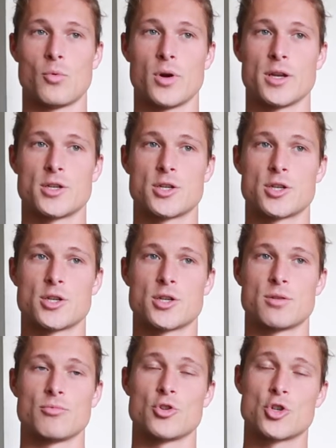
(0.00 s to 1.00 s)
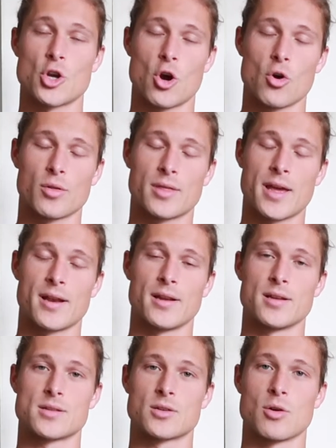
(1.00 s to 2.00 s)
which showed that
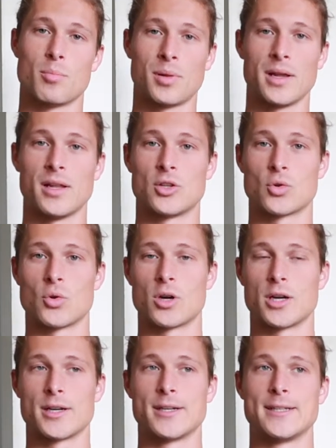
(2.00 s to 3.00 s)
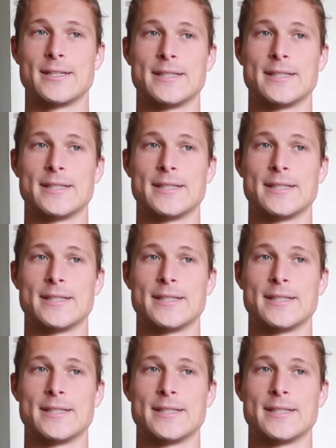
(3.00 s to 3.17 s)
it is completely torn.